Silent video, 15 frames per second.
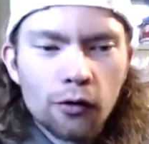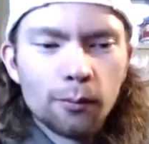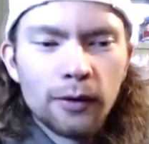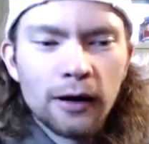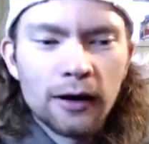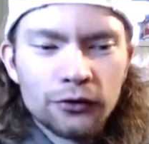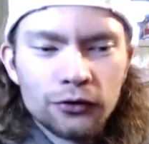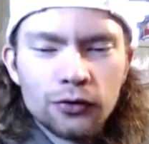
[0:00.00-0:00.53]

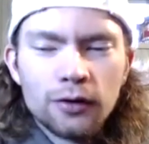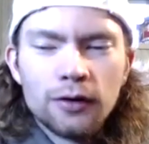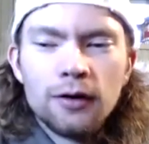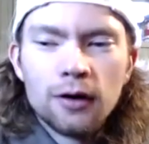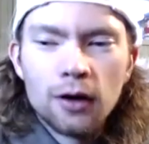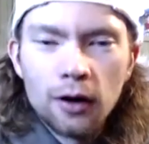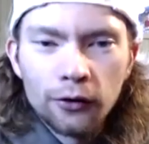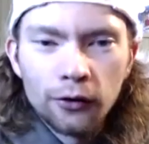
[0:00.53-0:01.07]
back to
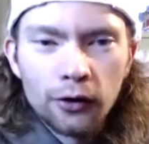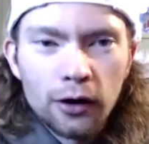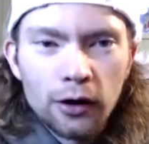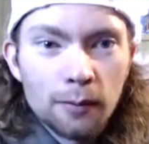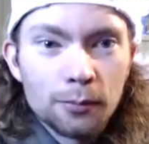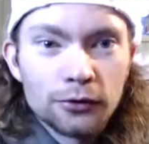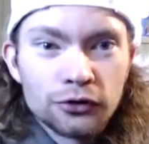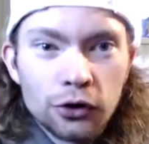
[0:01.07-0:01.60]
another
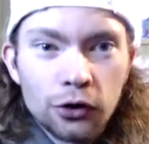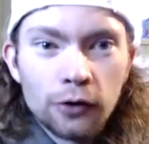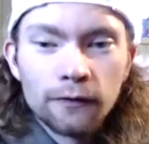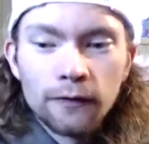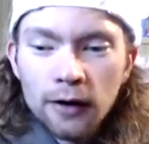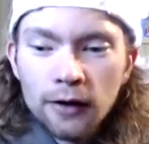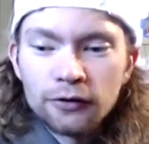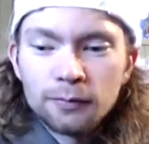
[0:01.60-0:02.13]
episode of
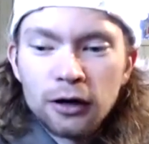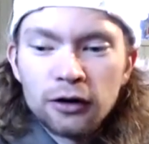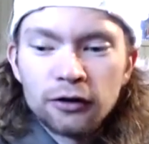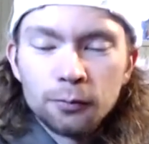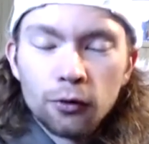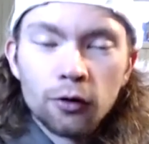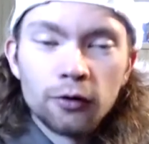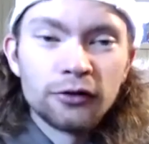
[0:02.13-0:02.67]
On the Spot
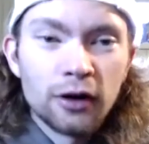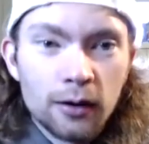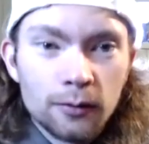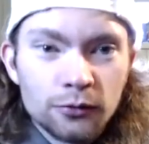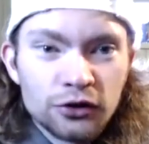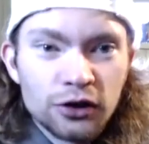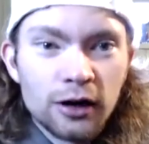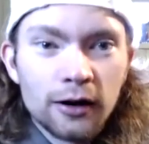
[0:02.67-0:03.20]
Sports. I'm
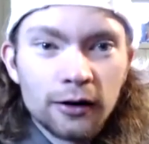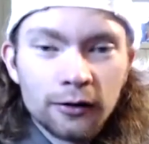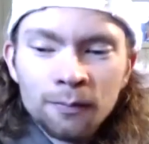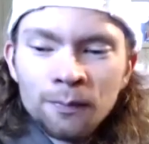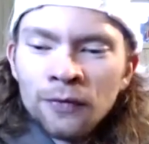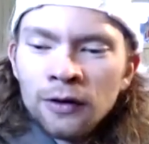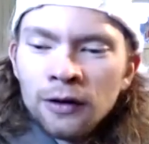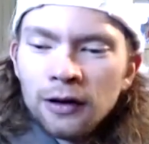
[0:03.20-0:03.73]
Jack,
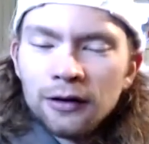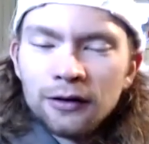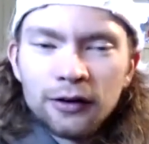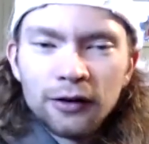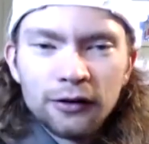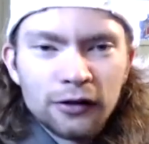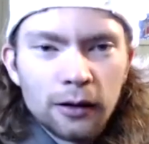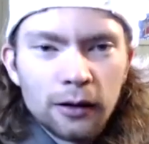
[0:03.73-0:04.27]
and
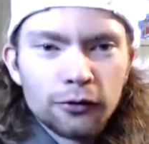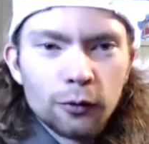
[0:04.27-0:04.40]
today's episode